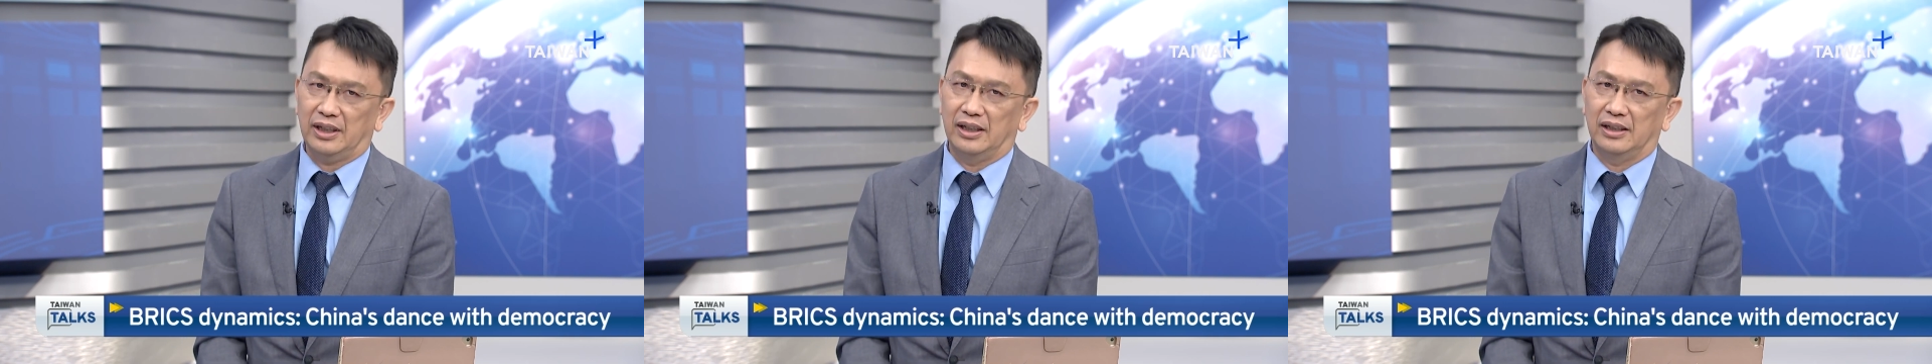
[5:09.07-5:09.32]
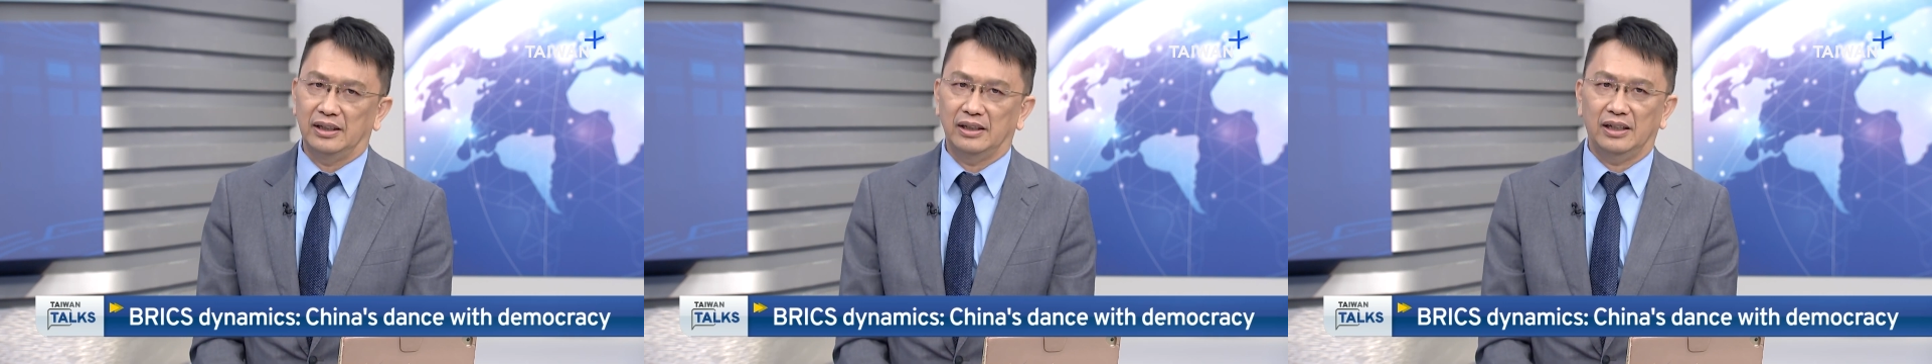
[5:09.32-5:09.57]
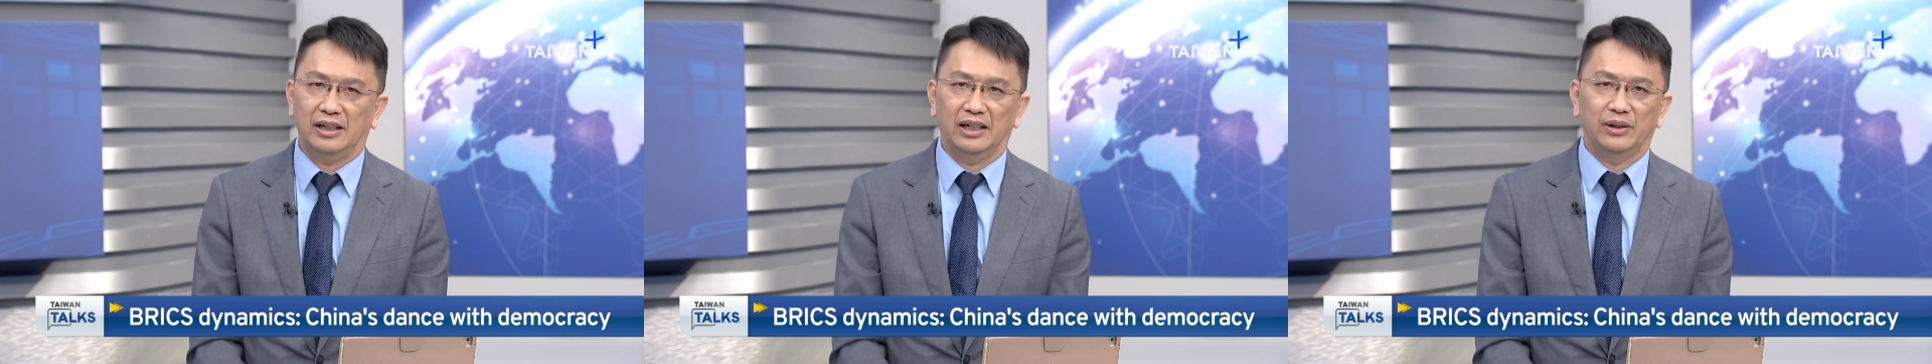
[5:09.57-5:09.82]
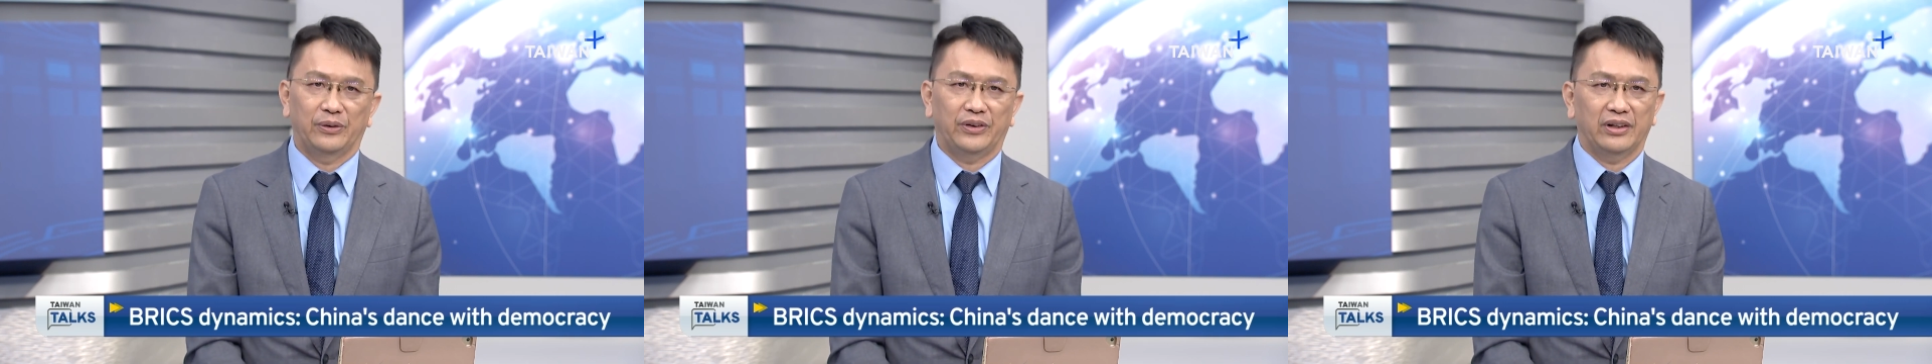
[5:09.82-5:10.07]
I
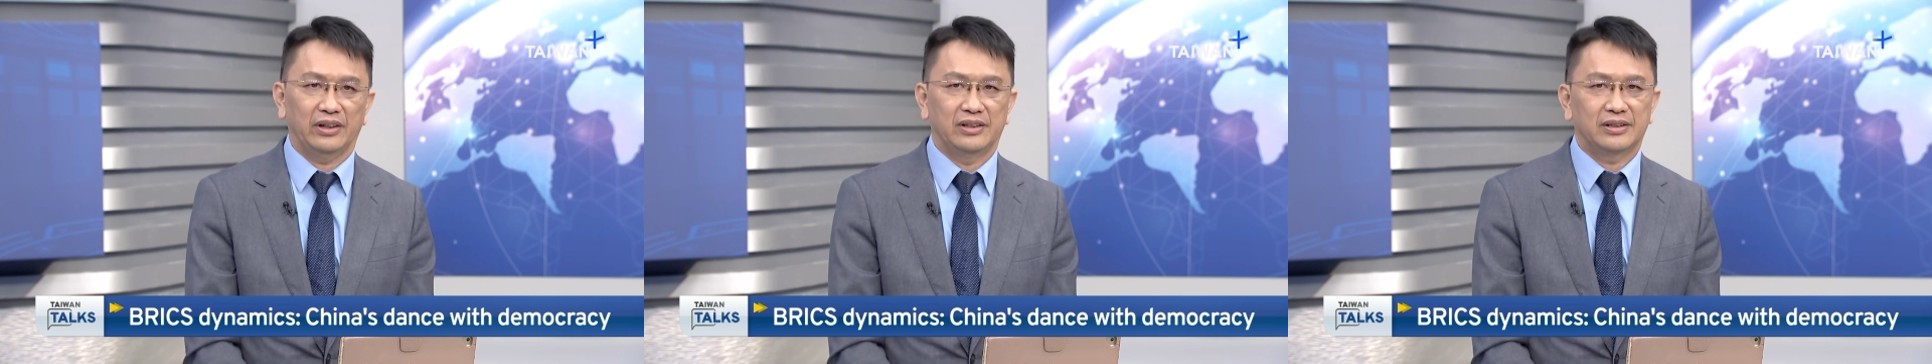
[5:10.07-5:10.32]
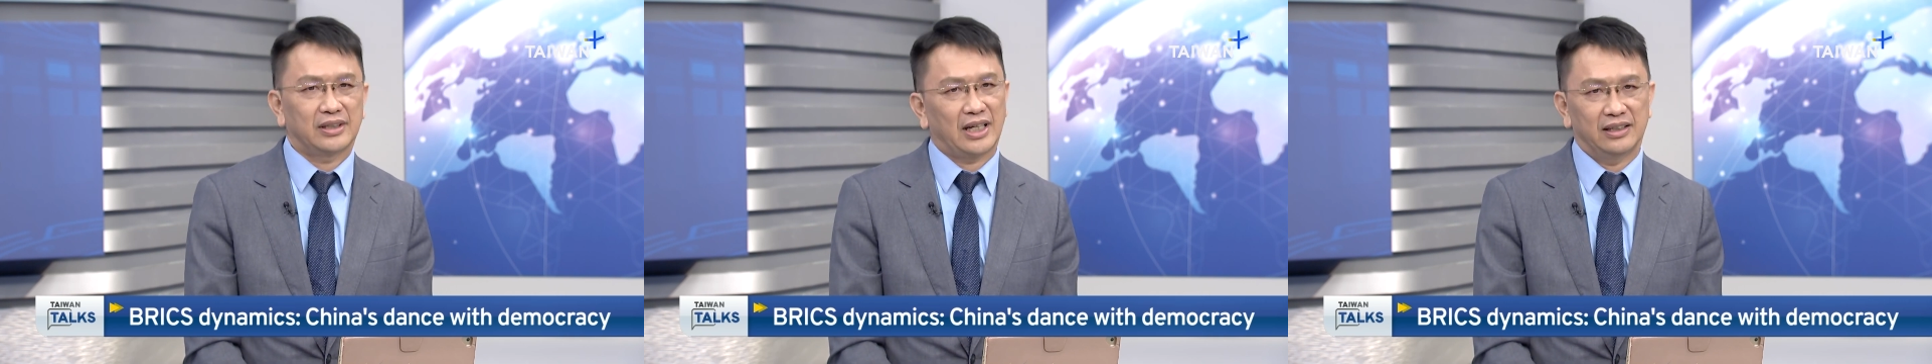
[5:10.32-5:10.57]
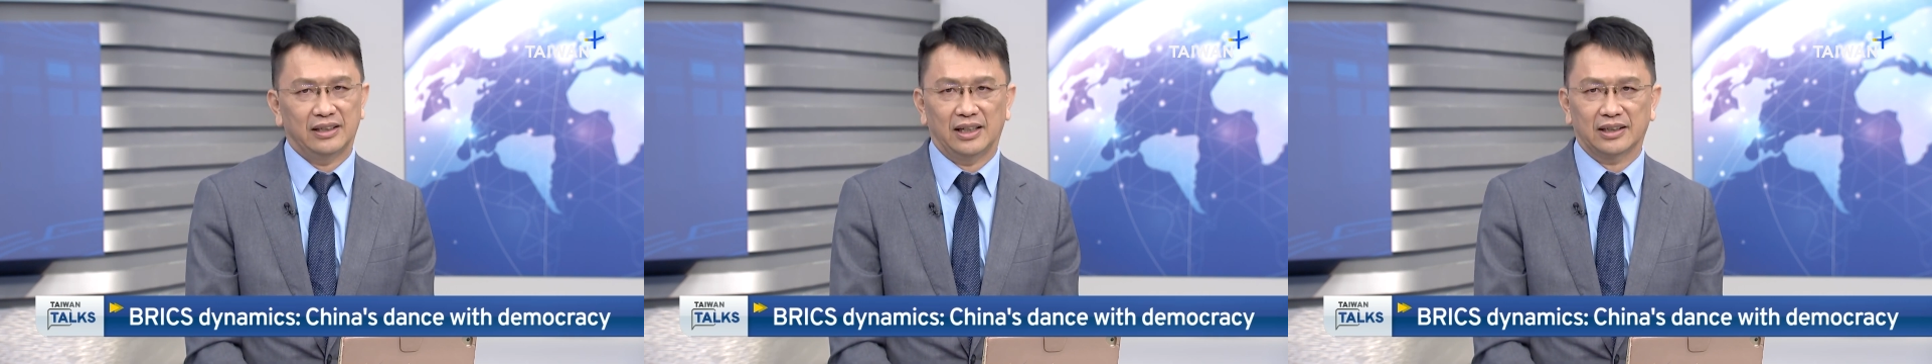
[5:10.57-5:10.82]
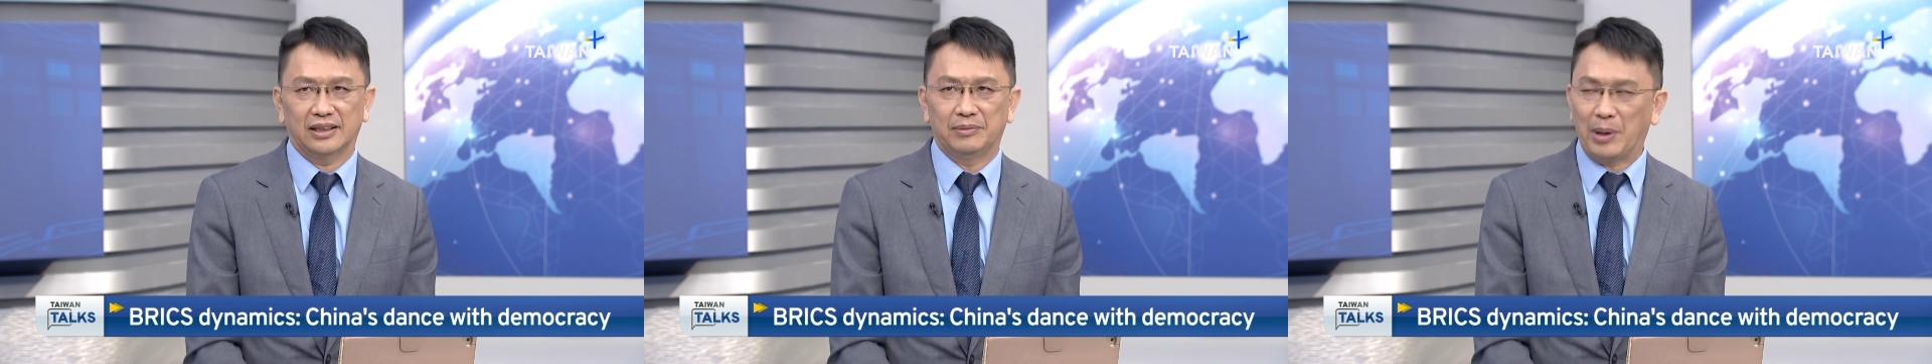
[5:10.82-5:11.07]
don't think it's kind of
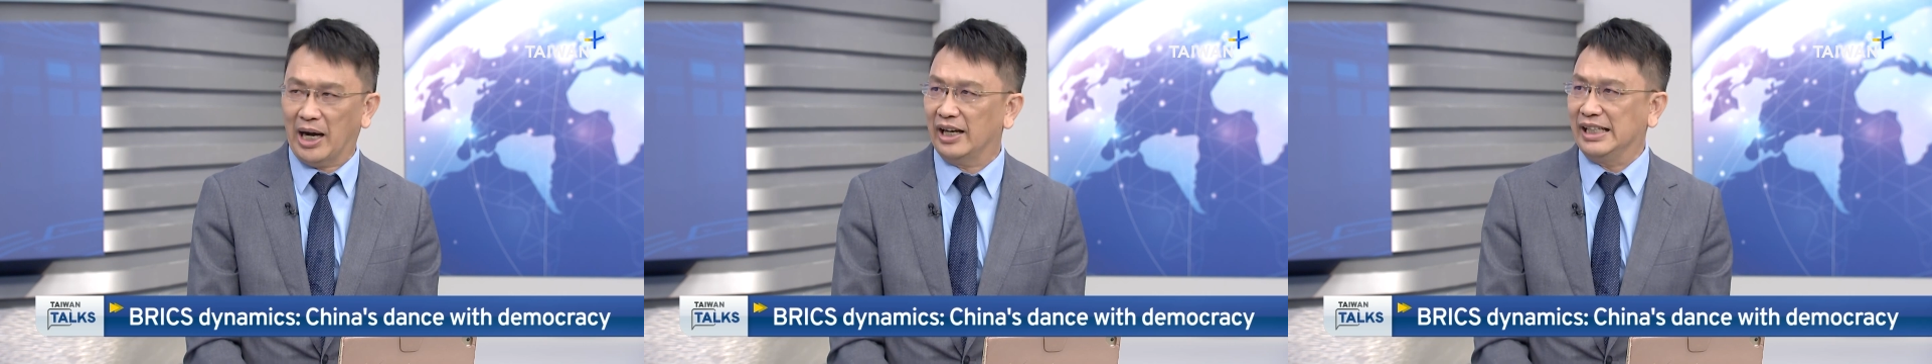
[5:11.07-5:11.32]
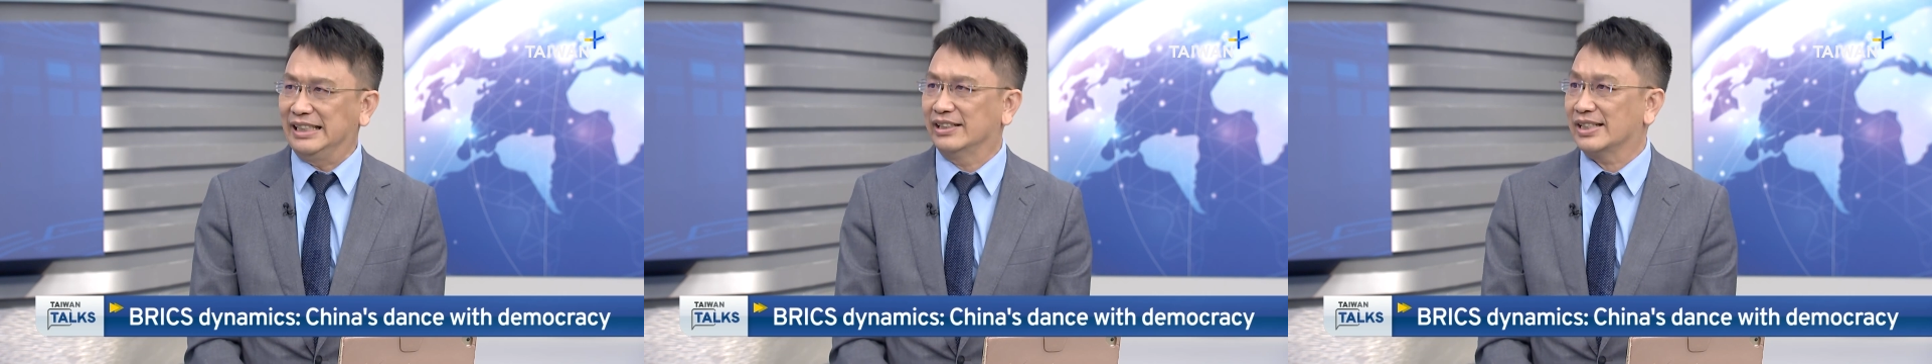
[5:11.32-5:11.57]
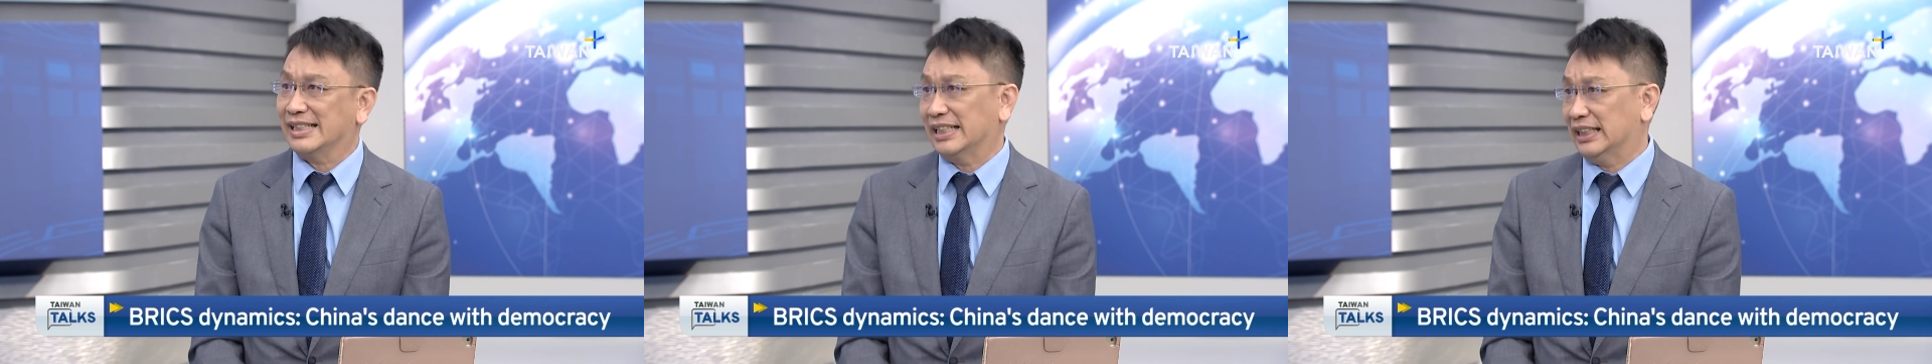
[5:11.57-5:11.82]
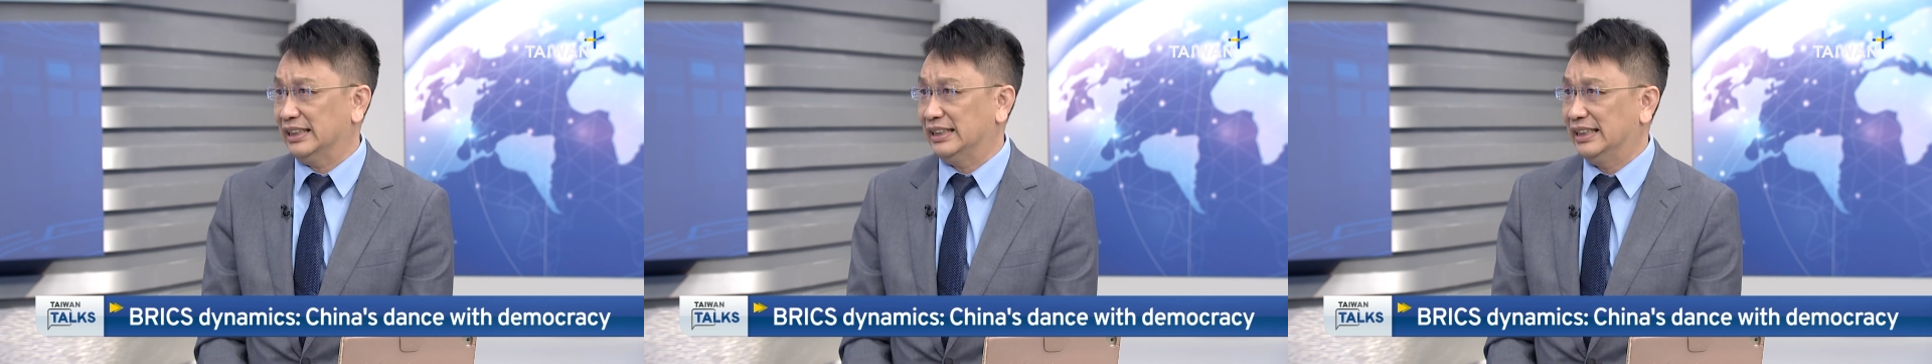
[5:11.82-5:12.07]
like a pie in the
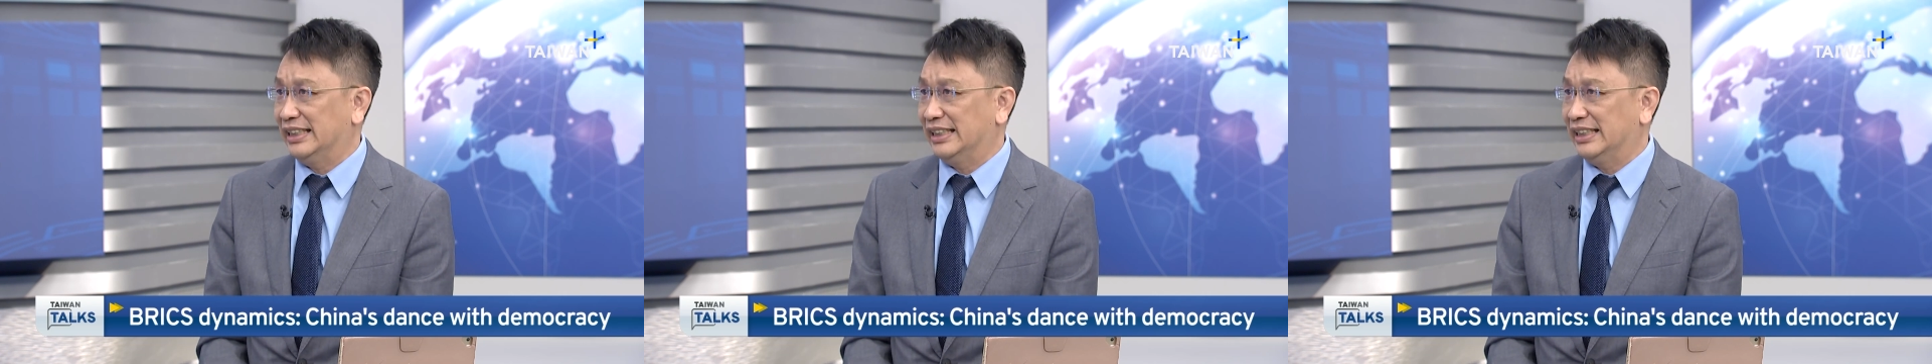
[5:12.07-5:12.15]
sky.